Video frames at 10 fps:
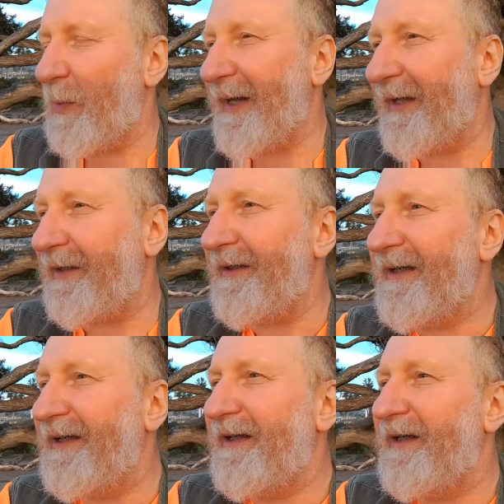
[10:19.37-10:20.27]
when
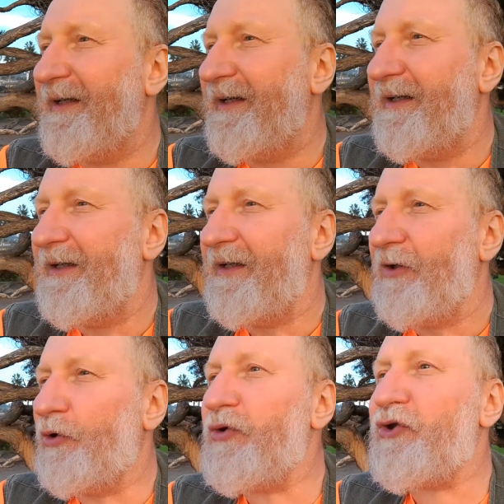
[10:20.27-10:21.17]

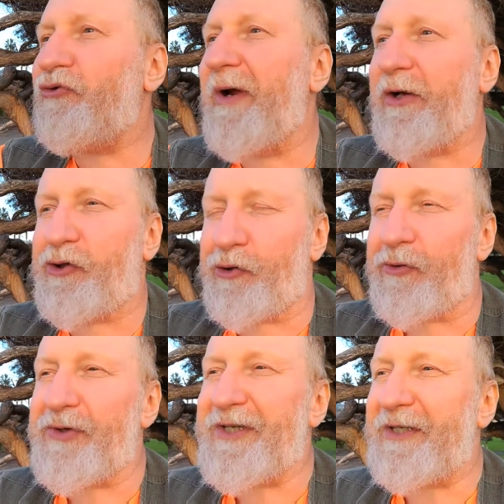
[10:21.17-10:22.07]
two
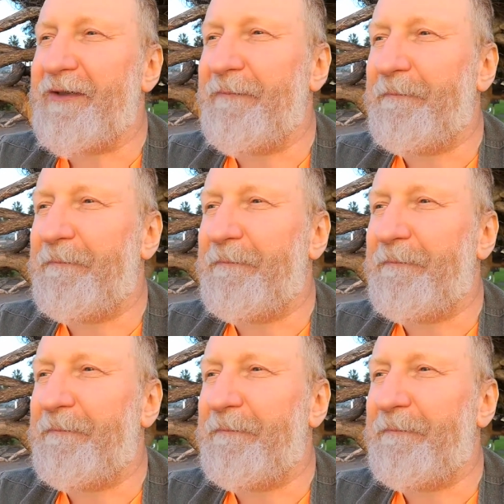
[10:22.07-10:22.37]
structures